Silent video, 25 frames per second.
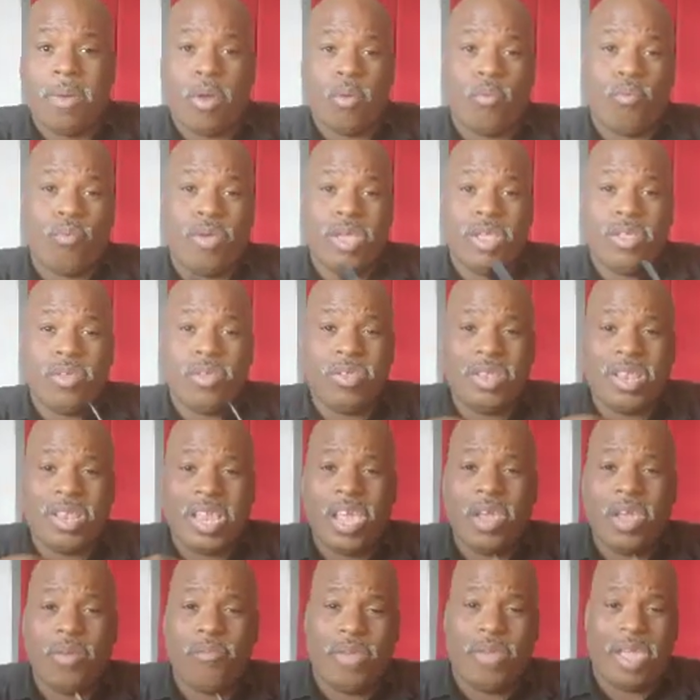But when
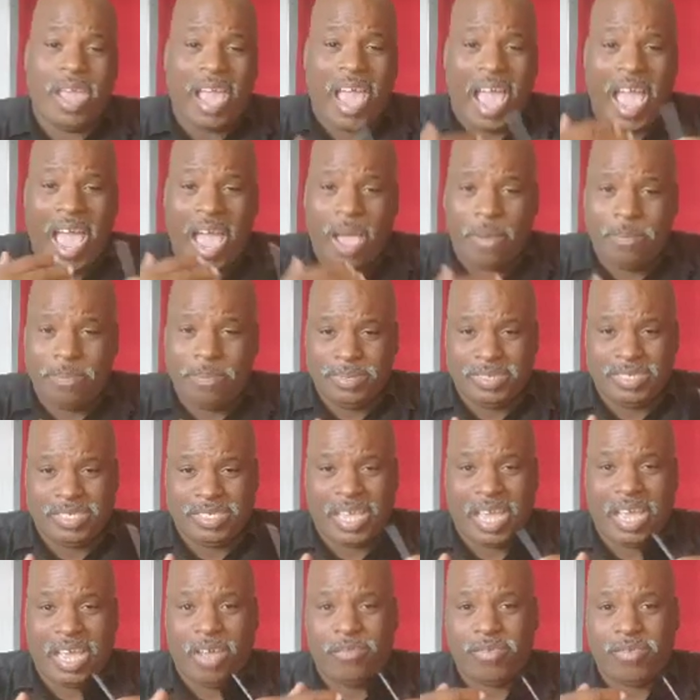you're dealing with Apple
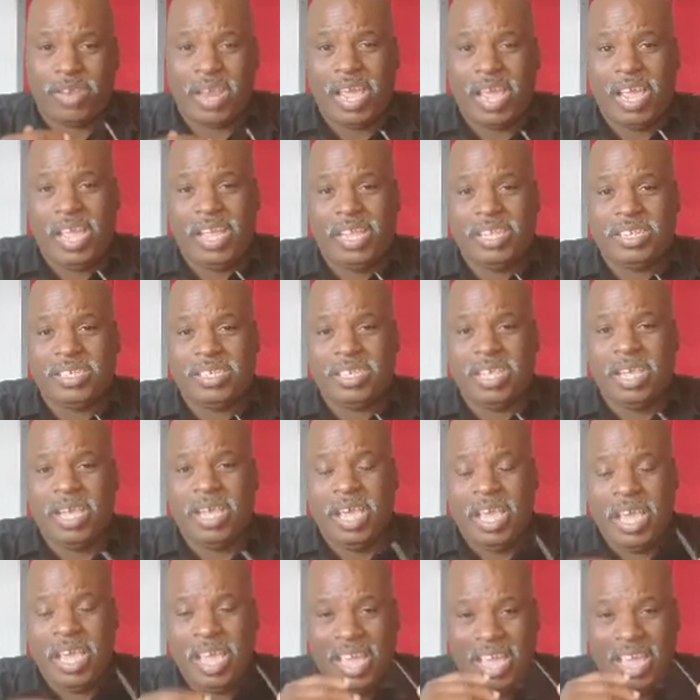side of
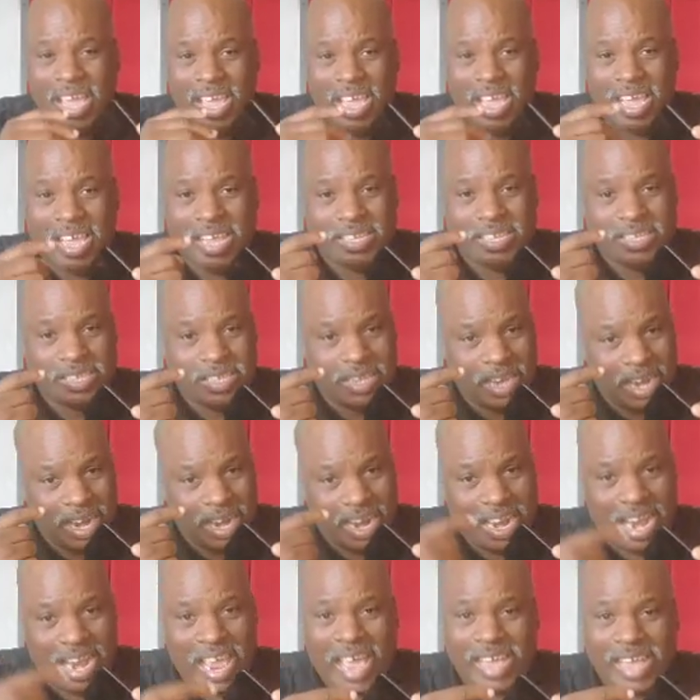things, it is
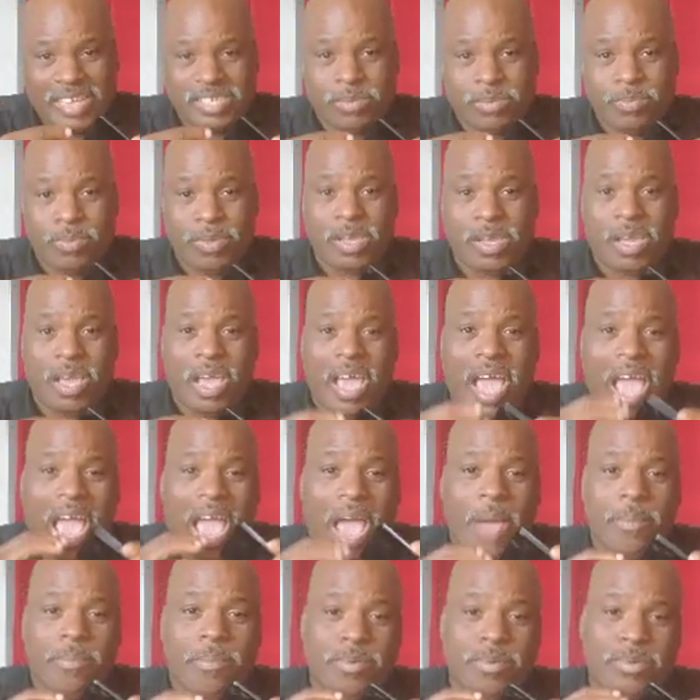less,
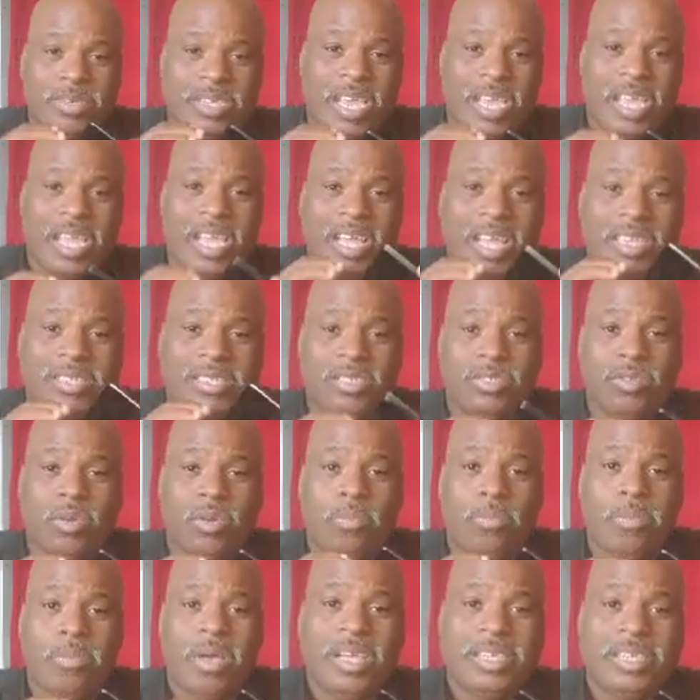because Apple take up
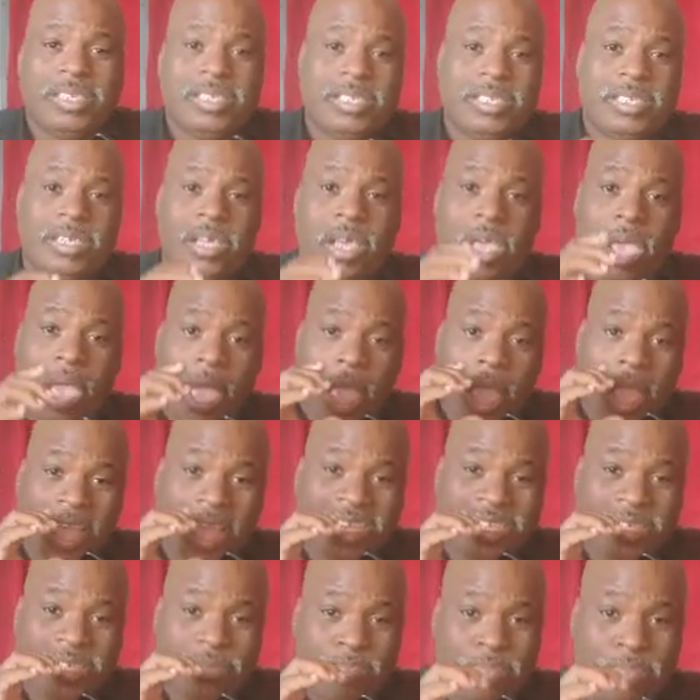so much
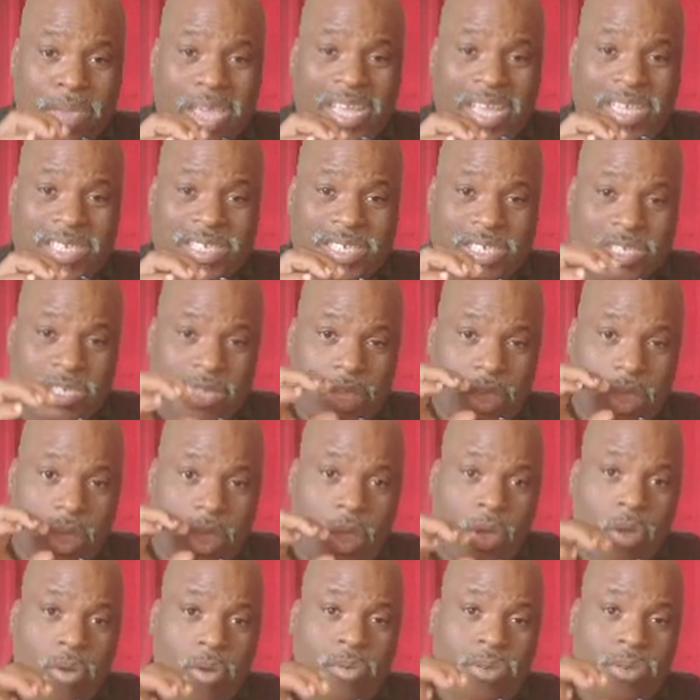space
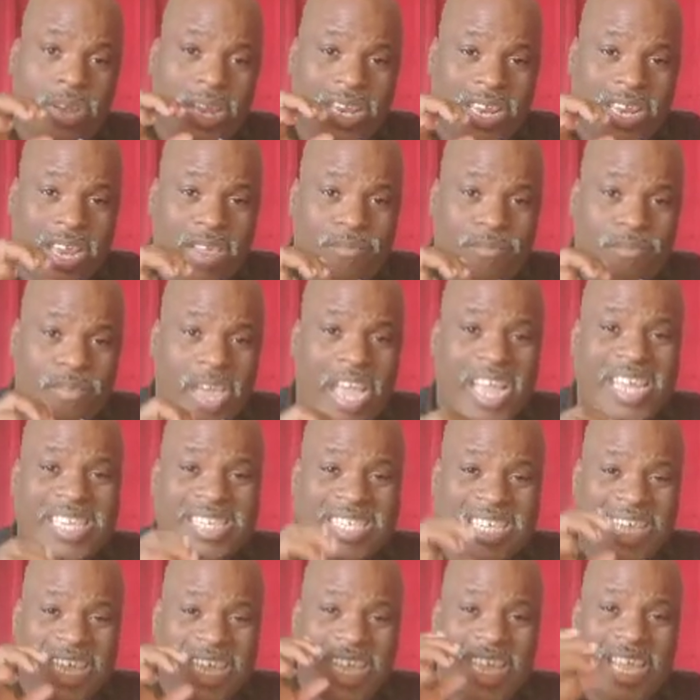on the
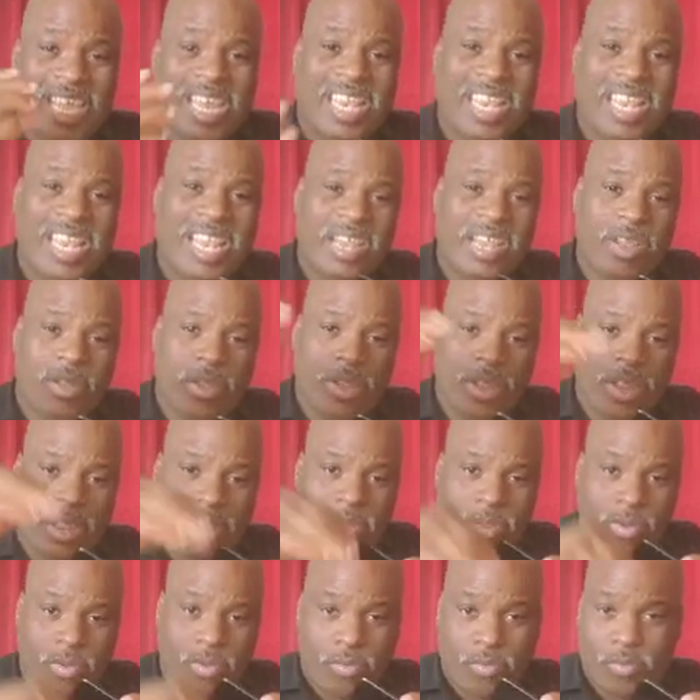device and
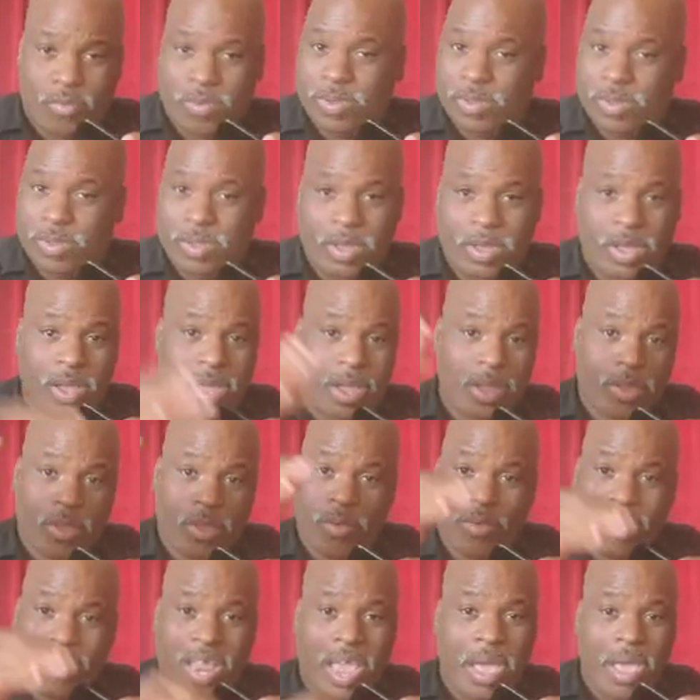
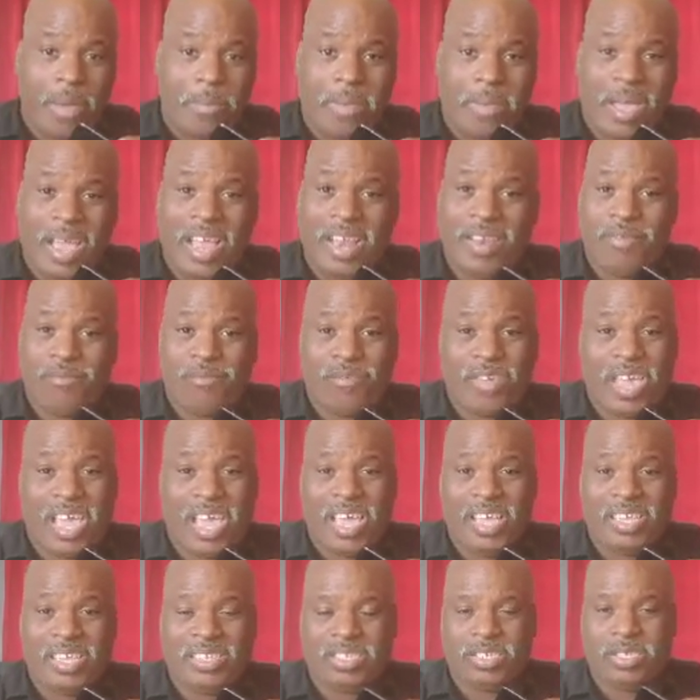go down mighty
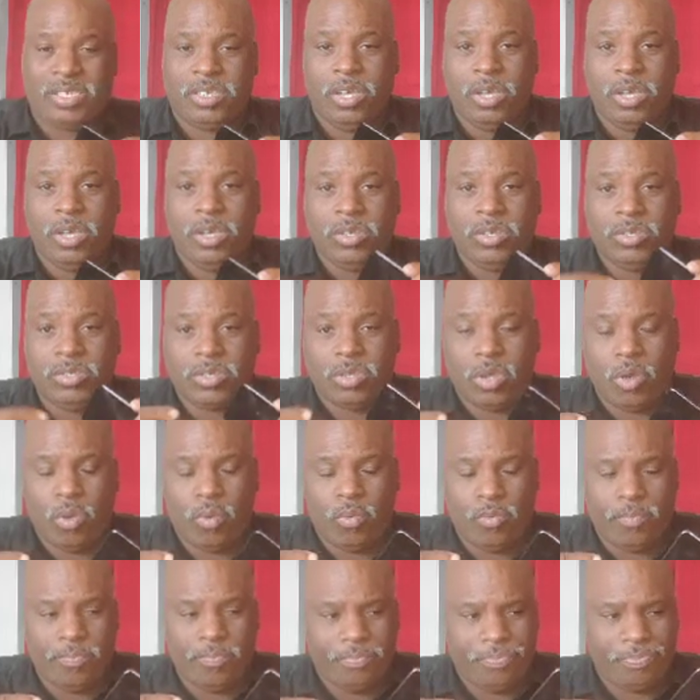fast.
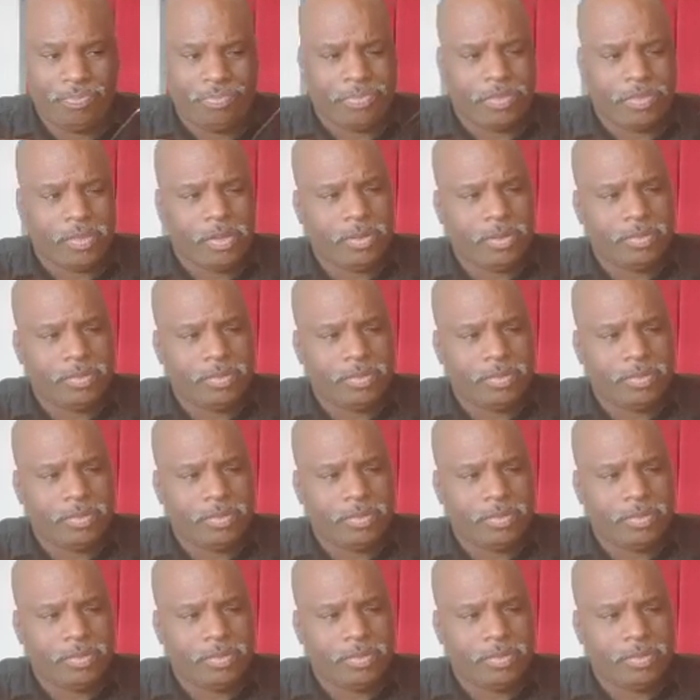So